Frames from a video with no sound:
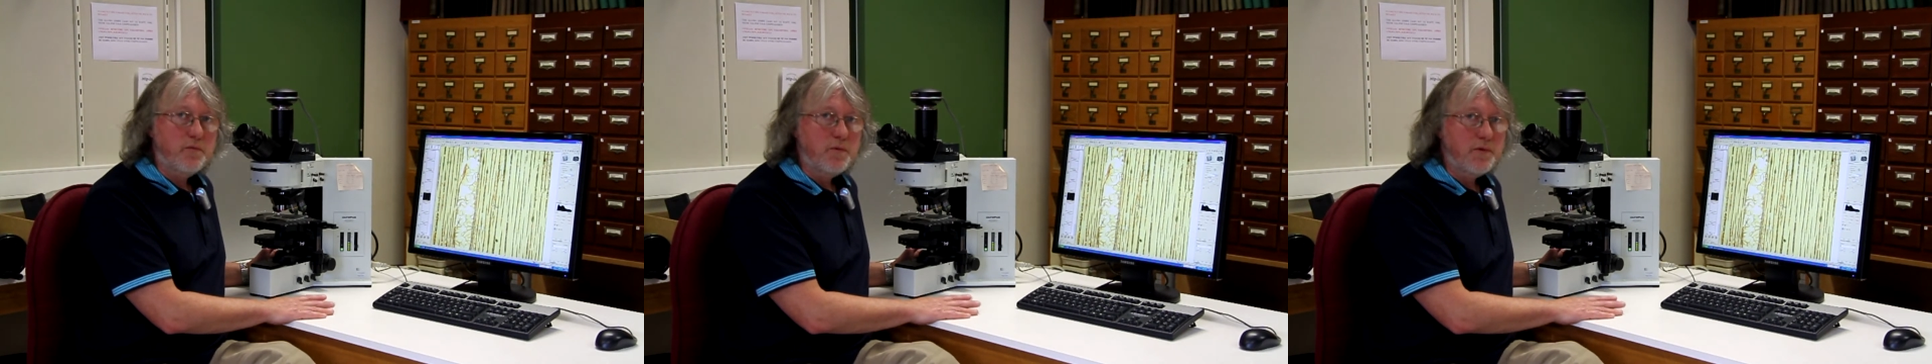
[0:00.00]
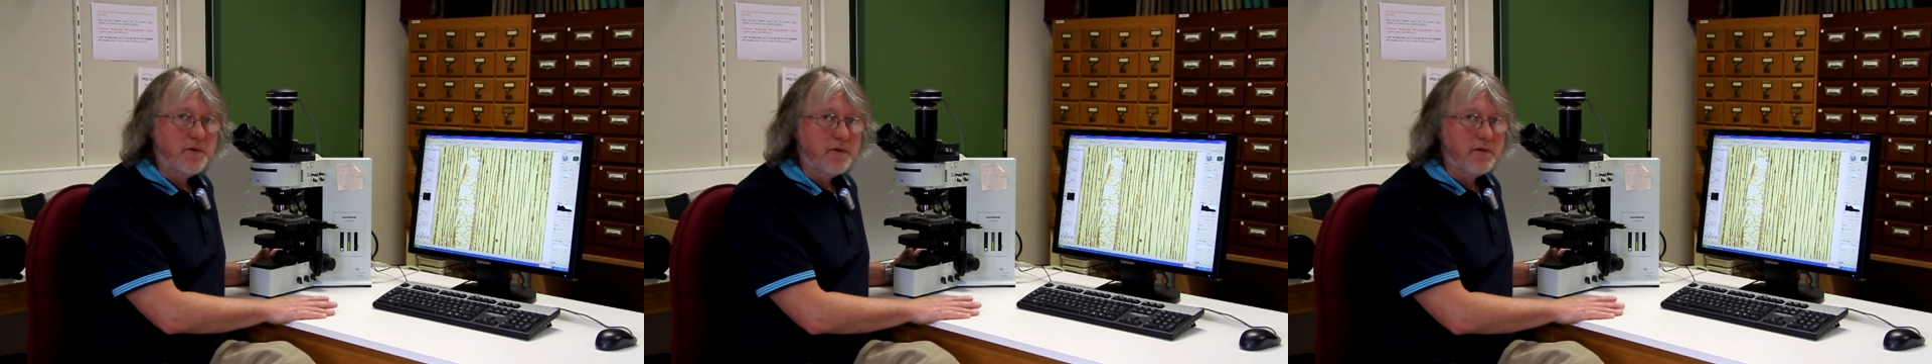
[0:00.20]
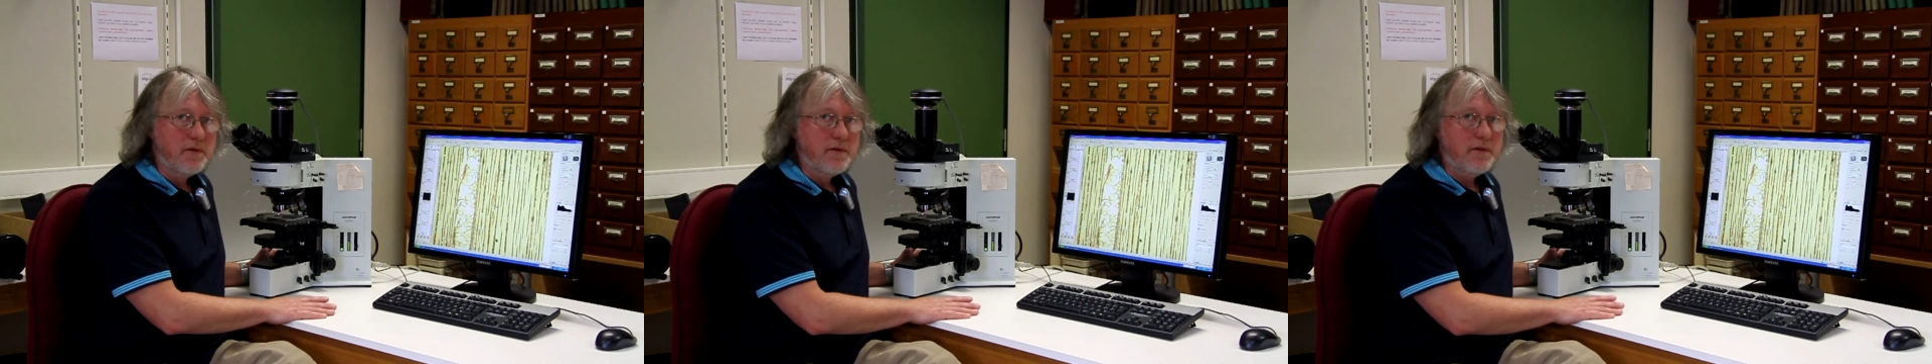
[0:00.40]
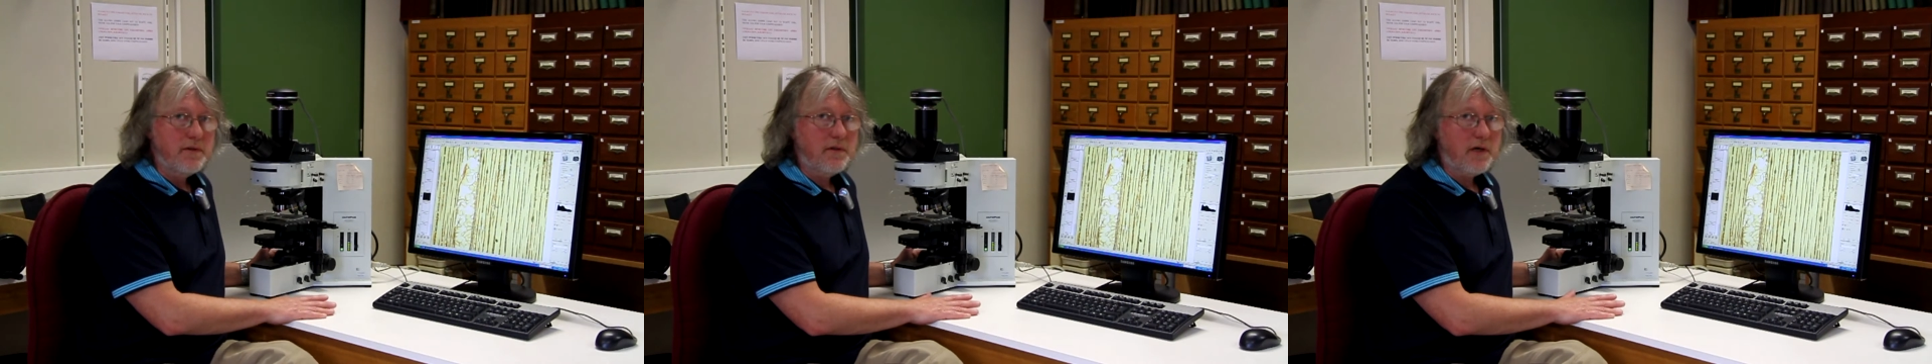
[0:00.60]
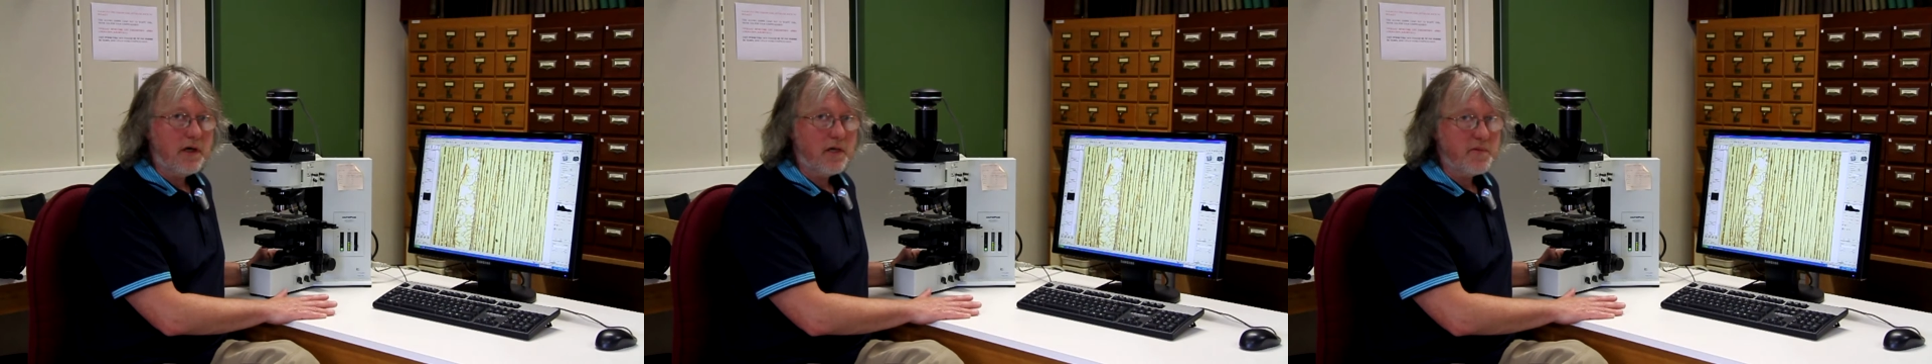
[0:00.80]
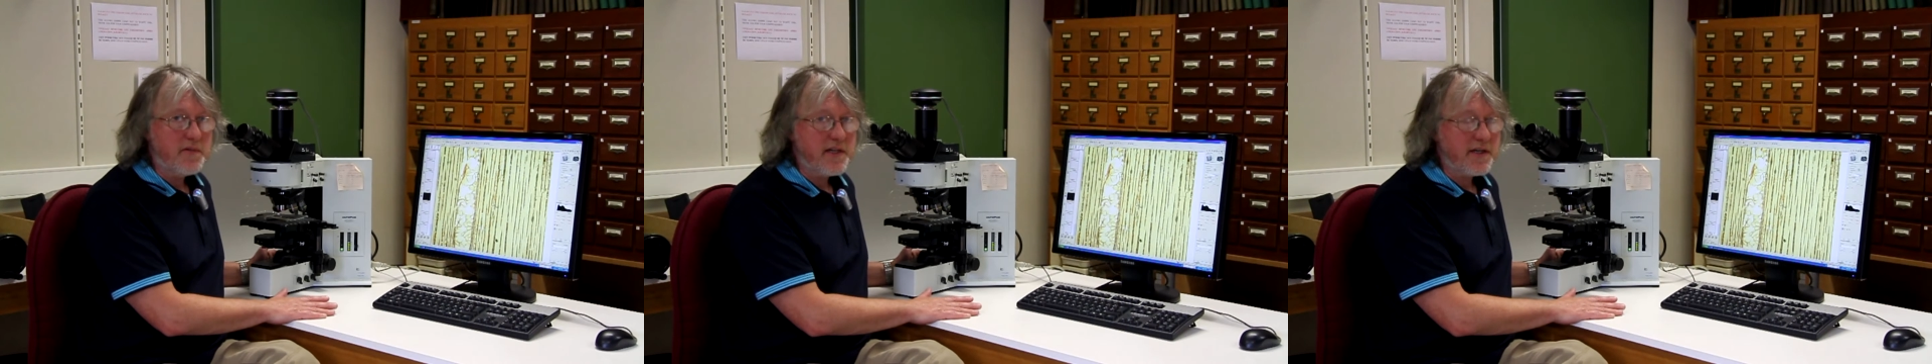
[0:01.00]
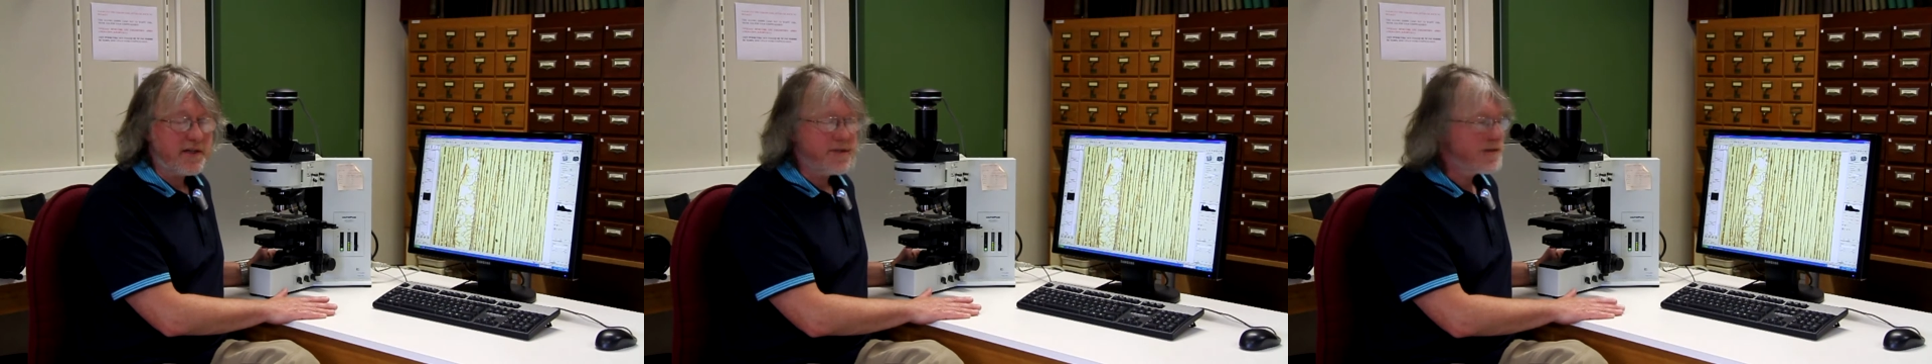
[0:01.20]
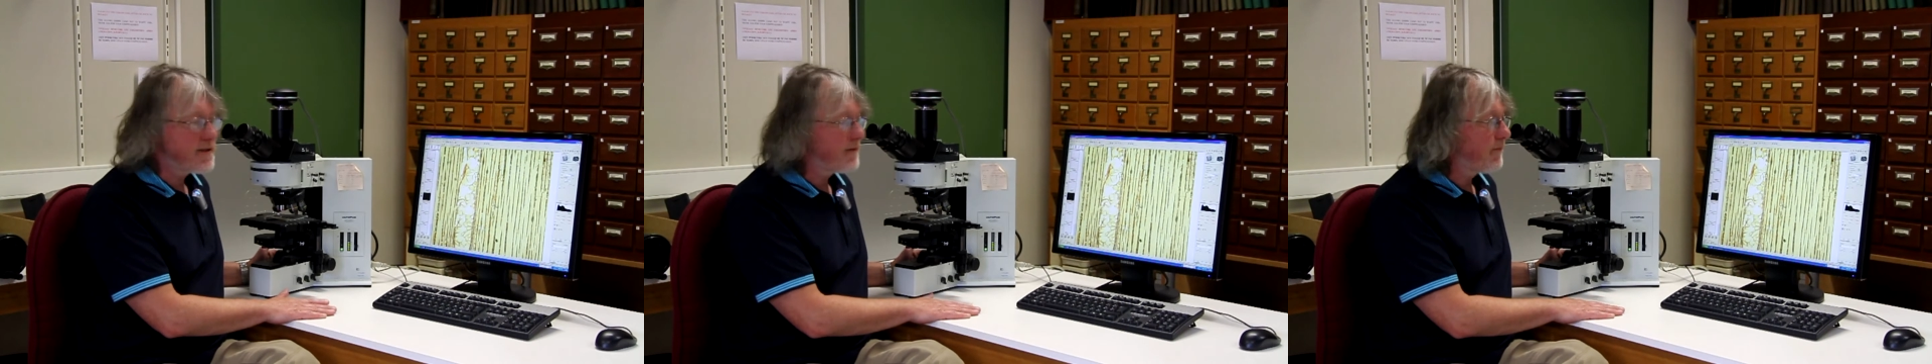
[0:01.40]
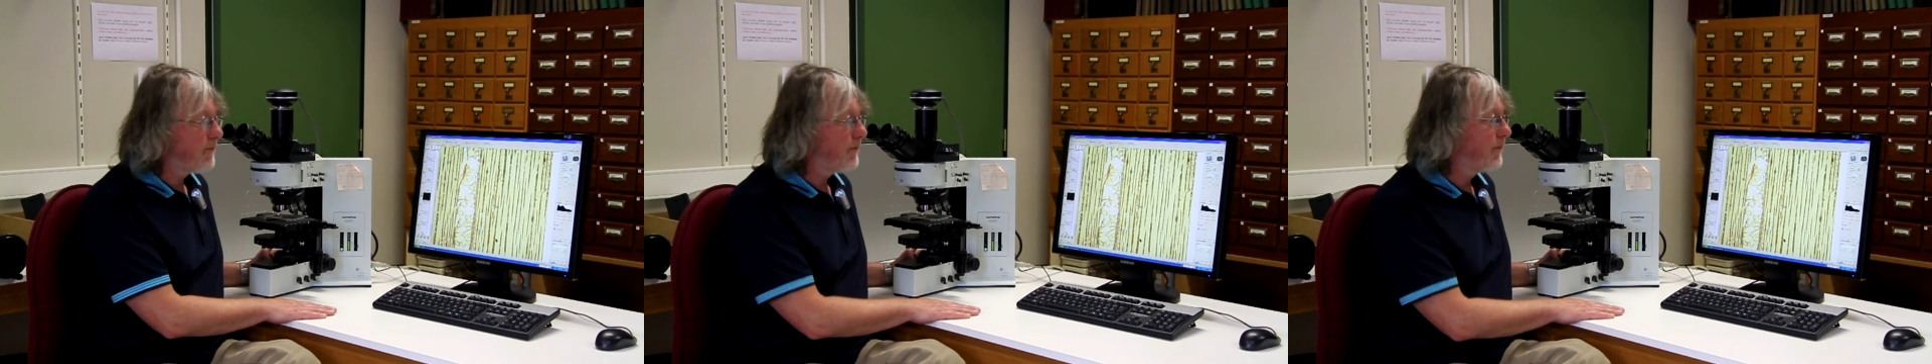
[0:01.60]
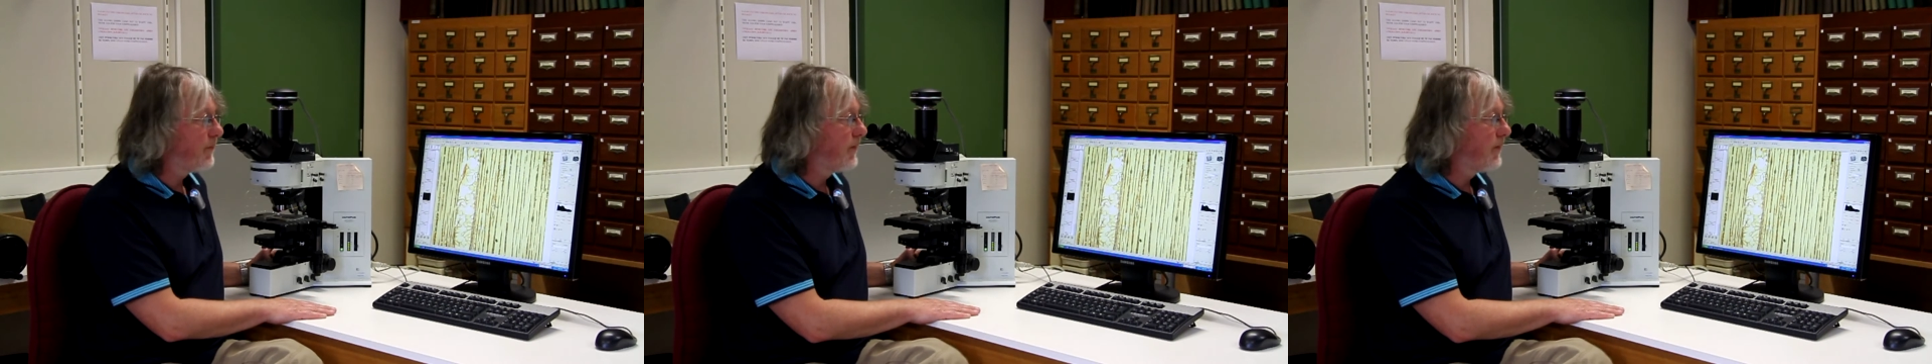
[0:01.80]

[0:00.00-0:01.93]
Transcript: wooden objects.